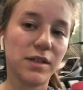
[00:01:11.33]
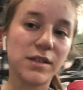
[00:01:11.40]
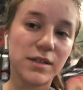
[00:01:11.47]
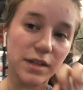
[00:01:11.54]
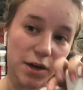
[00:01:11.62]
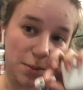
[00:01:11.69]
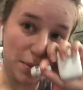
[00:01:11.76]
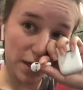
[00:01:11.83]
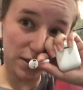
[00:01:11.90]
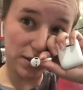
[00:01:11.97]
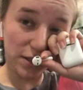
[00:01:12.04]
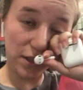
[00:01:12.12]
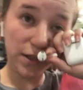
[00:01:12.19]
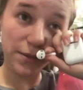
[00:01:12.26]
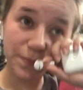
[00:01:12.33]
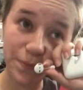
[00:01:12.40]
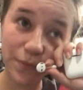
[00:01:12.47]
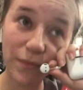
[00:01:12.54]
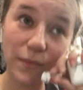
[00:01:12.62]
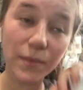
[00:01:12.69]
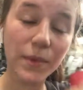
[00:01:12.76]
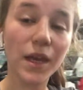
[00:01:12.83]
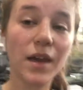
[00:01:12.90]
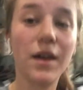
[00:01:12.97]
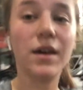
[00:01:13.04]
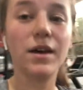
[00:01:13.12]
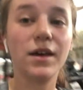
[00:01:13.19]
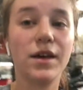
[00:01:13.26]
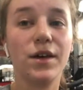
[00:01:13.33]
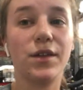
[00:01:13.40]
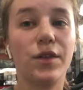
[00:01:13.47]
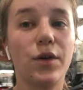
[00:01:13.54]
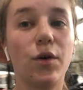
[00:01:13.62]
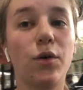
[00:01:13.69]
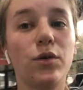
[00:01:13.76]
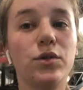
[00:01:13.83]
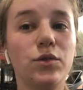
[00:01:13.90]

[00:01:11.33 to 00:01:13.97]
Stairmaster. The old